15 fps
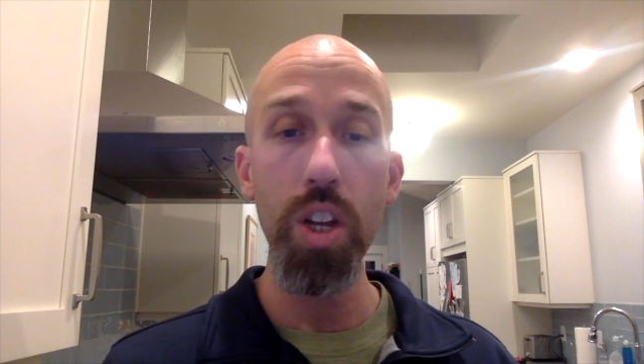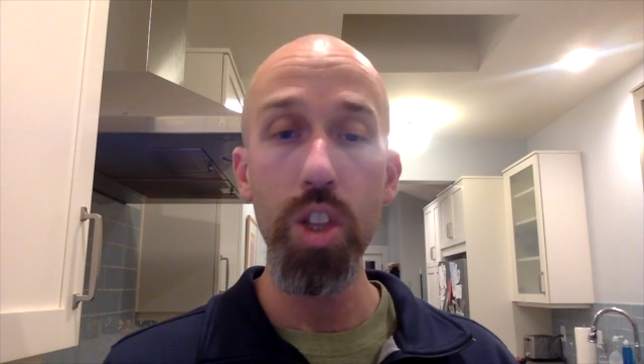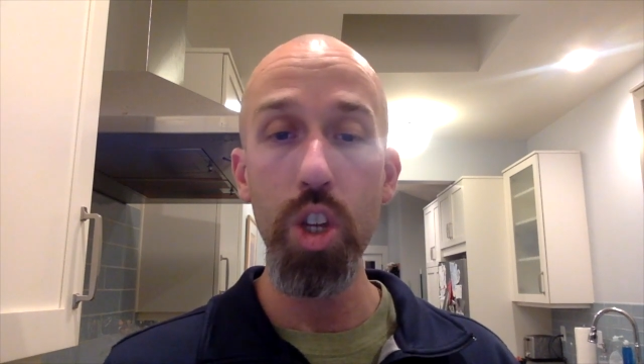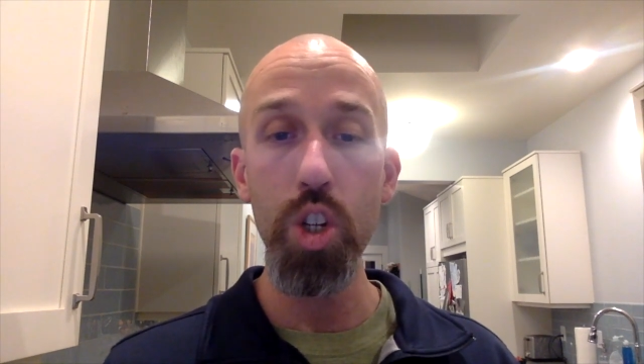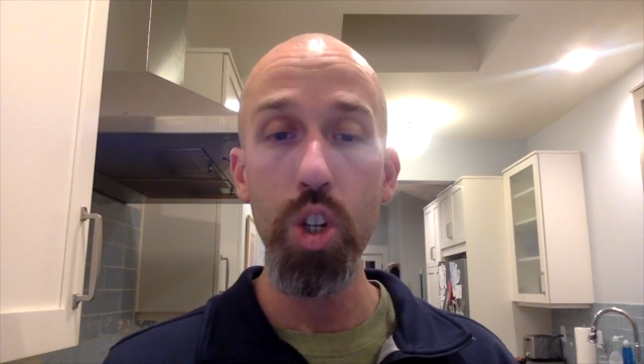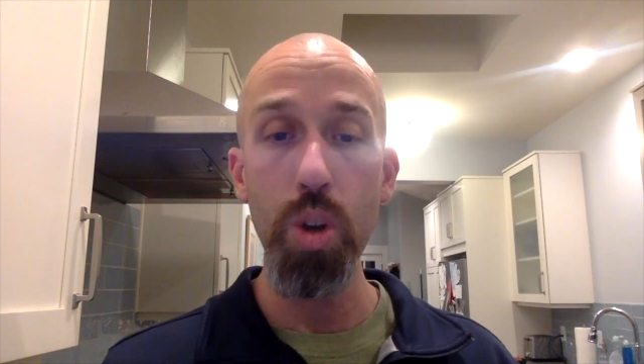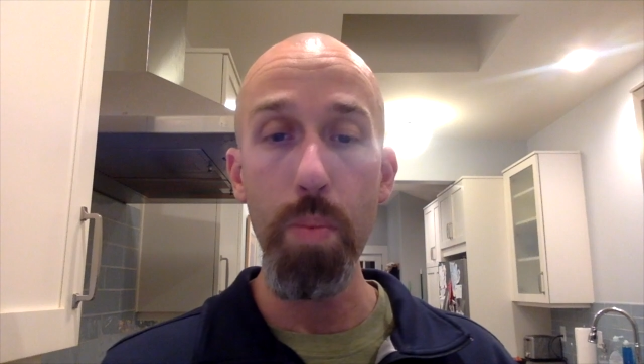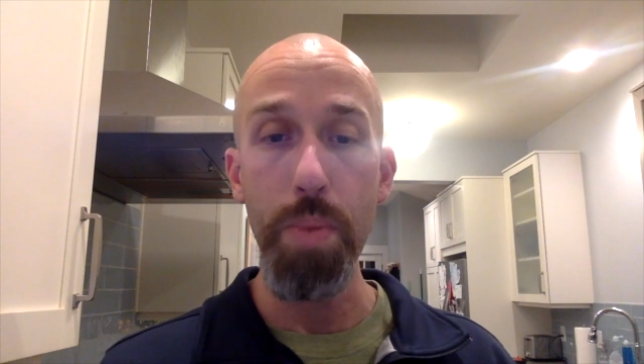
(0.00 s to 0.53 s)
at
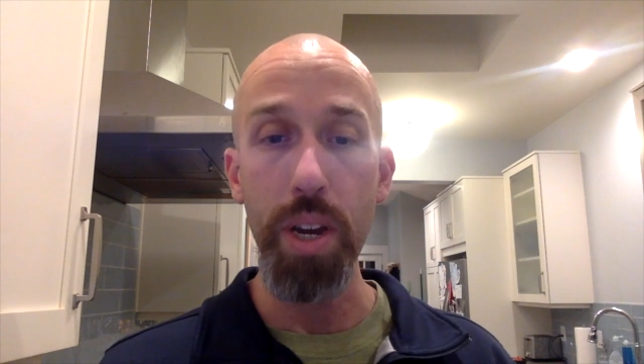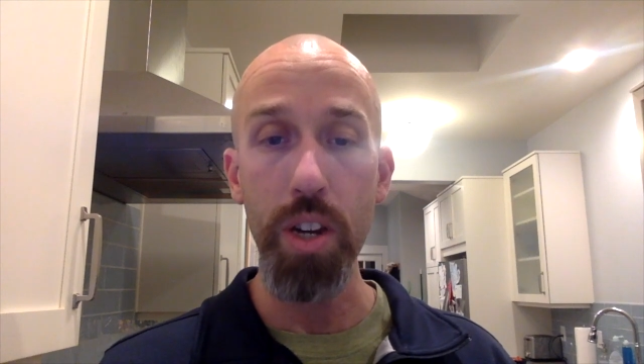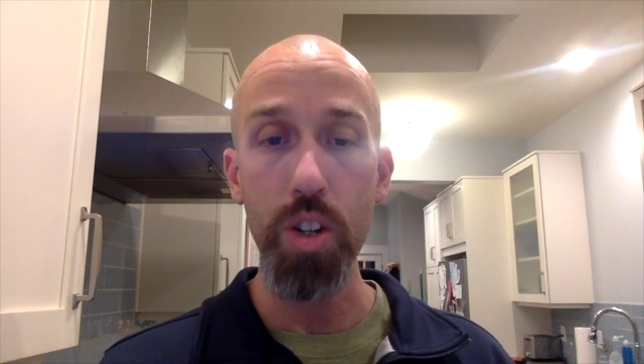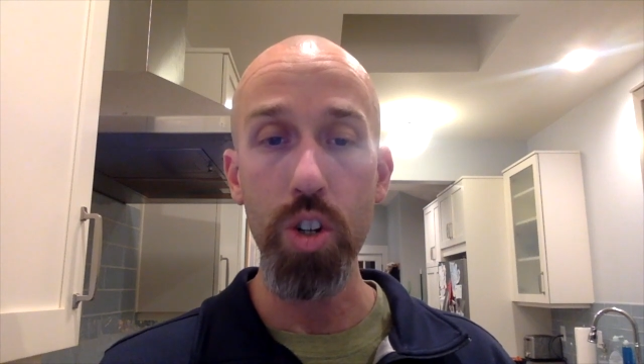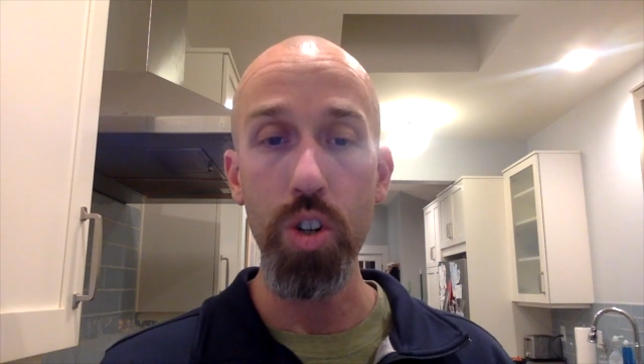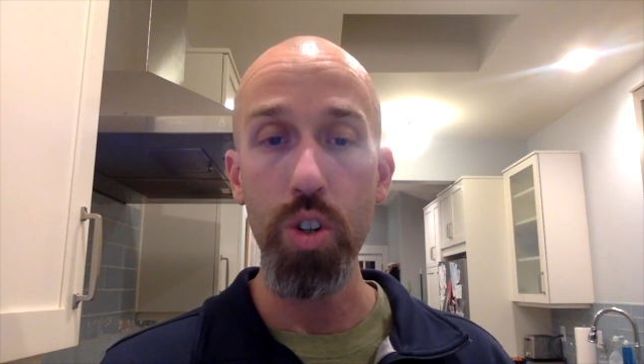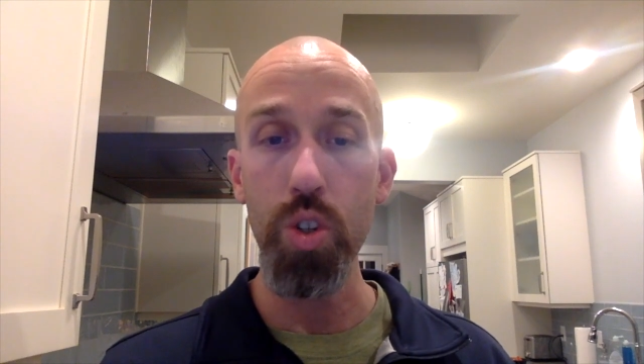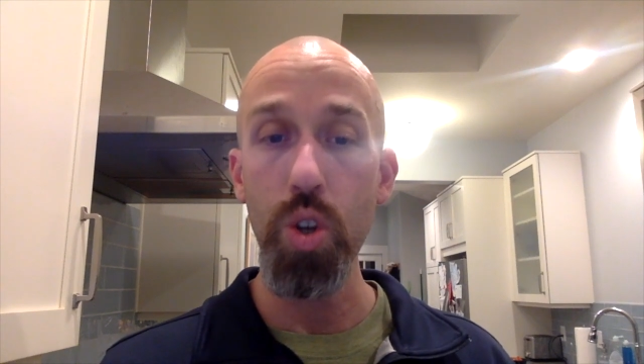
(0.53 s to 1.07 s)
the two
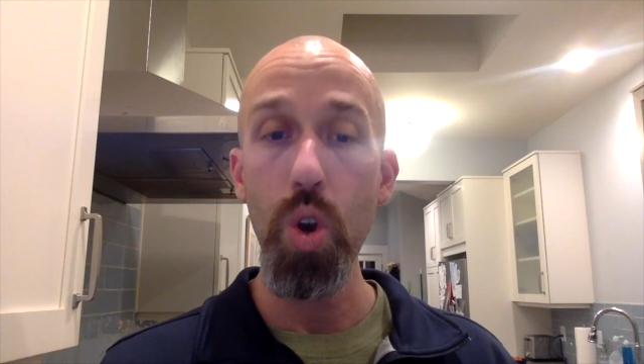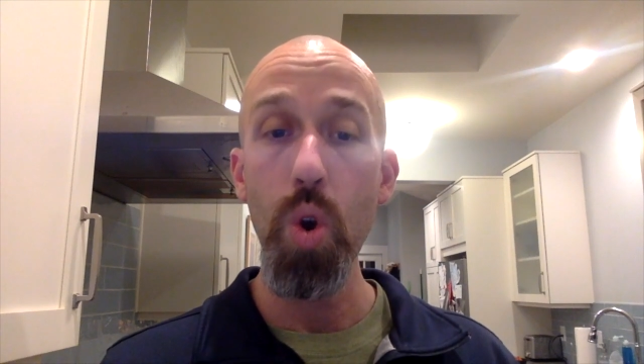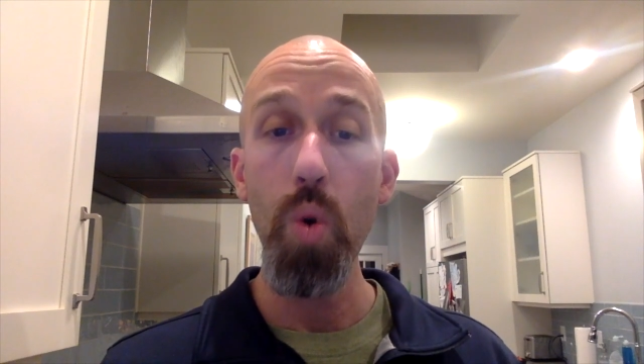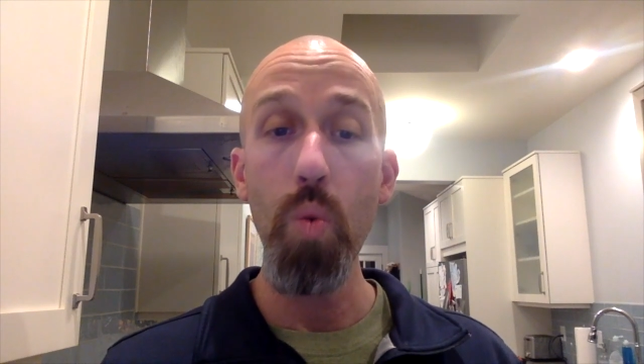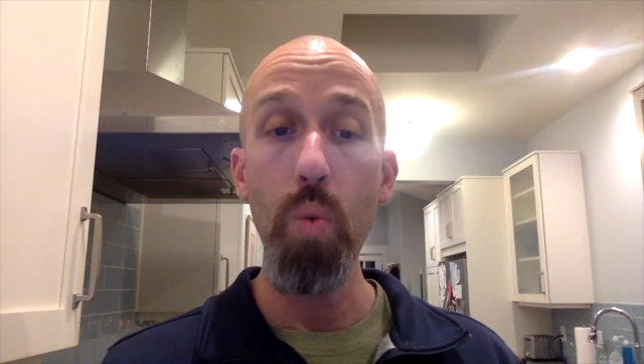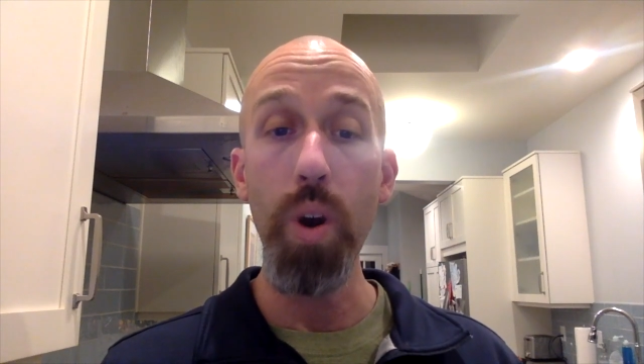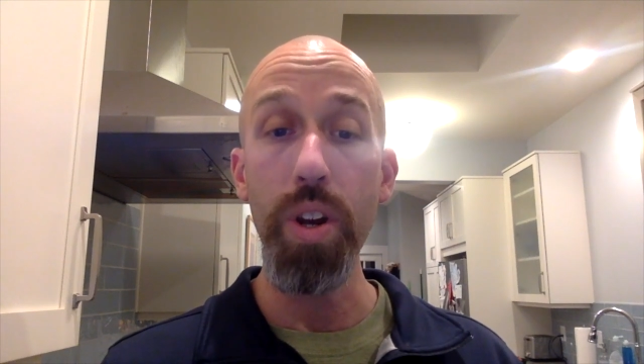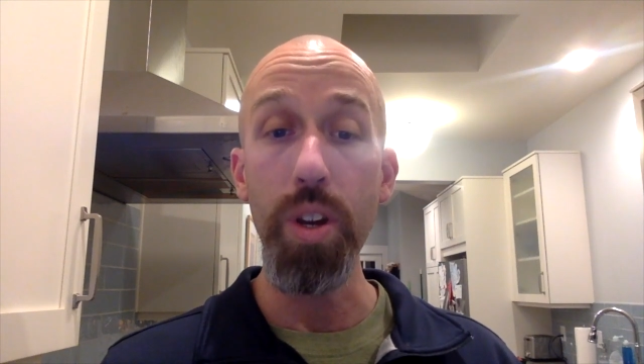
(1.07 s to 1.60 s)
pictures,
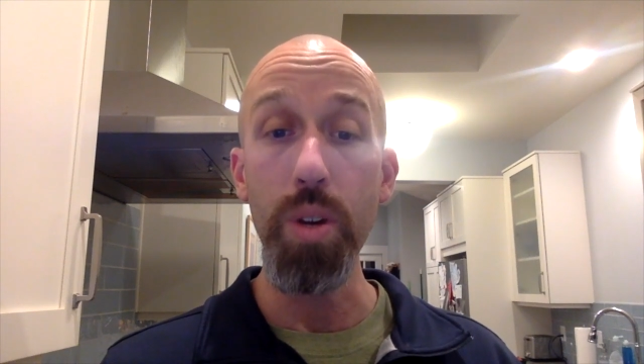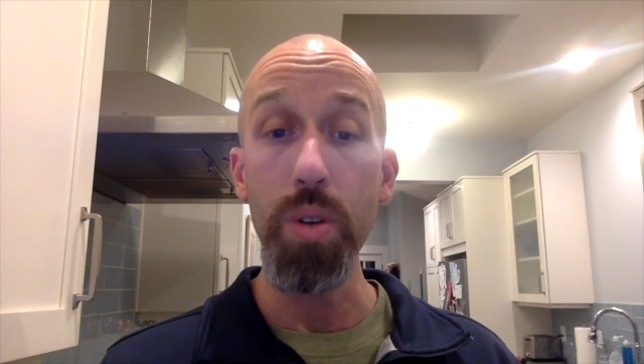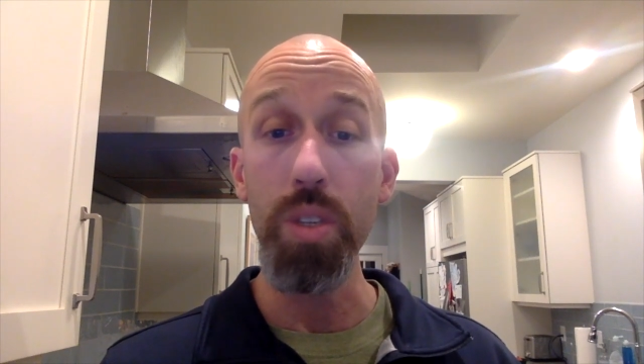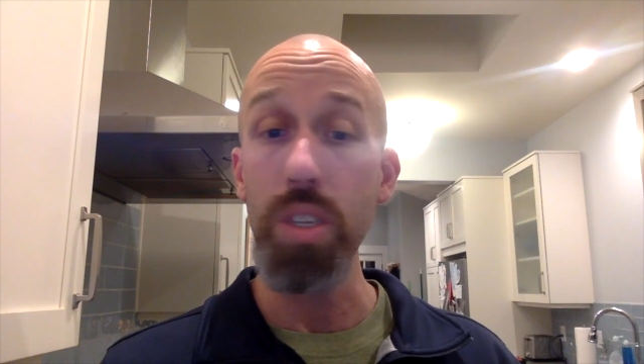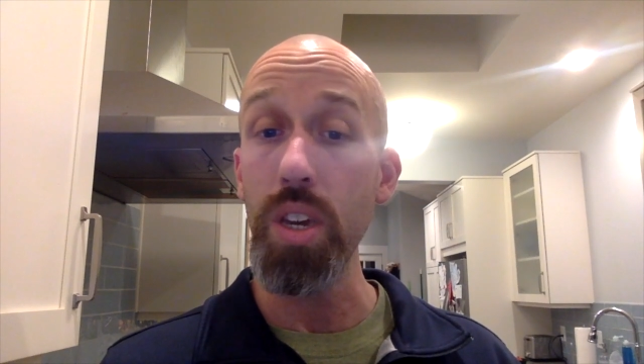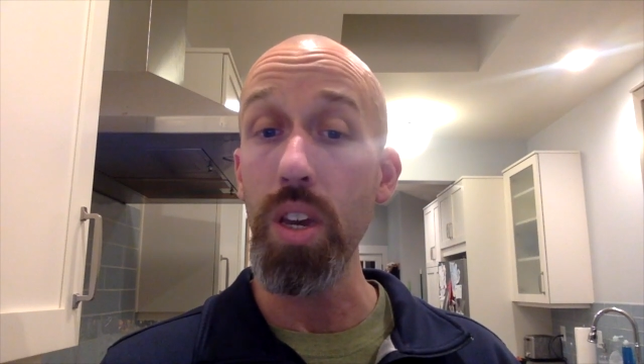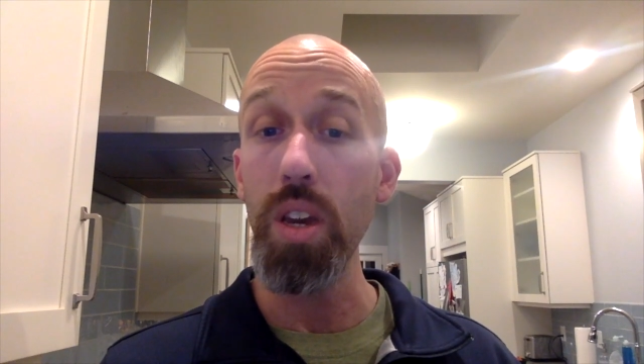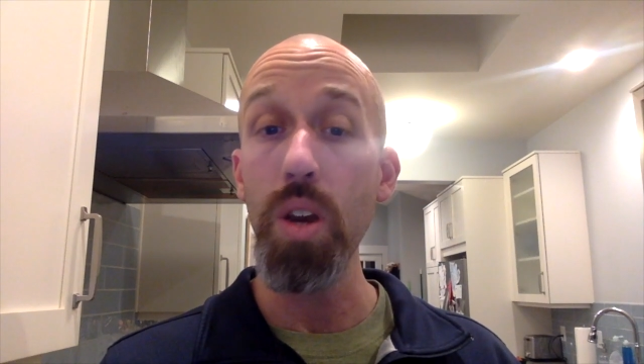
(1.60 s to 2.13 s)
what do you
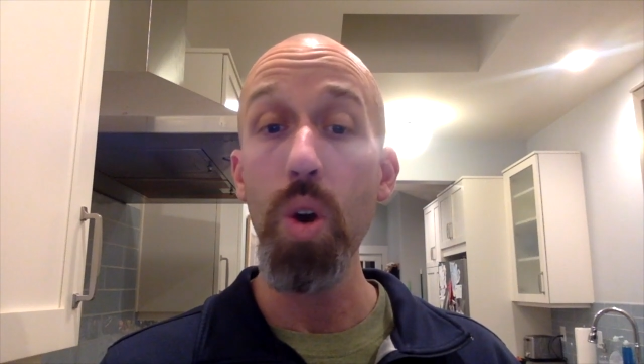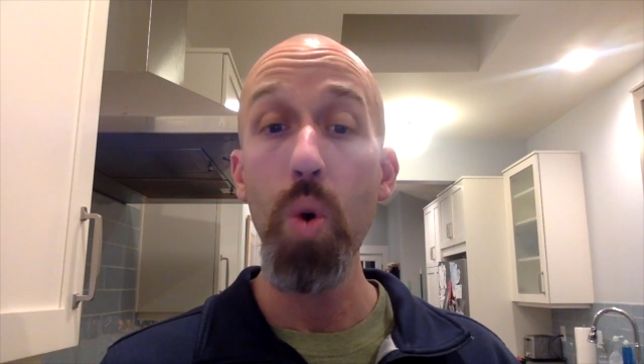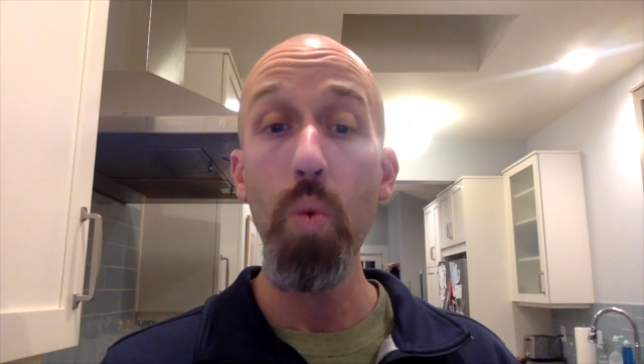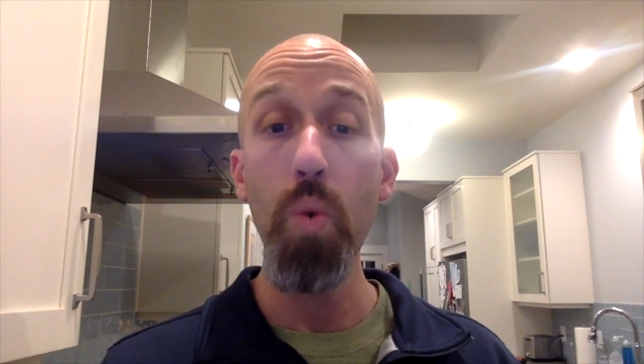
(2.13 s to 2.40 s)
see?